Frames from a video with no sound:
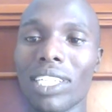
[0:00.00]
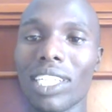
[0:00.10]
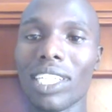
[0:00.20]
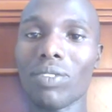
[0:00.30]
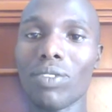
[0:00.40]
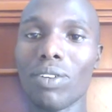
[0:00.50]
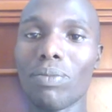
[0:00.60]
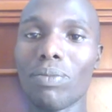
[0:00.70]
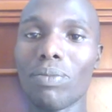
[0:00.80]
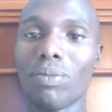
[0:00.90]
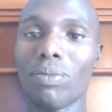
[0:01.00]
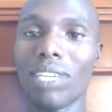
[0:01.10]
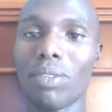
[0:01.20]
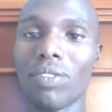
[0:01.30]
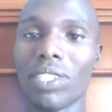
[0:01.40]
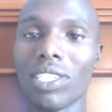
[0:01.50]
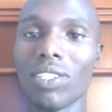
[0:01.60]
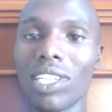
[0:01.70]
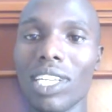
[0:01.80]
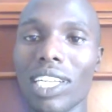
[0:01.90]
that we formed called the
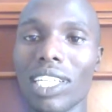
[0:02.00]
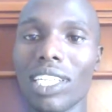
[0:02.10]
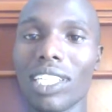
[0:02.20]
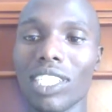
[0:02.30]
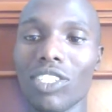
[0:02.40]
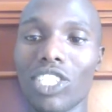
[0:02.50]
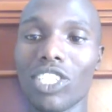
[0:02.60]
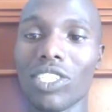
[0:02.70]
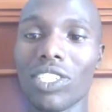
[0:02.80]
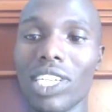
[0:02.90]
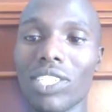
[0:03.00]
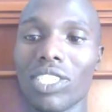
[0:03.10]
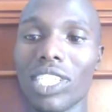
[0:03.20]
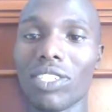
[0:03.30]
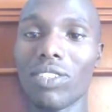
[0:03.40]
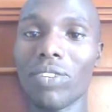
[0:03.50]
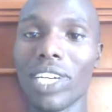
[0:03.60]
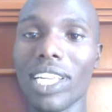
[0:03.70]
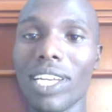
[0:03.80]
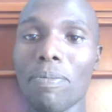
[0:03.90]
Professional Athletic Association of
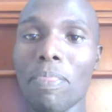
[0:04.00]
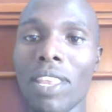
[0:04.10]
Kenya,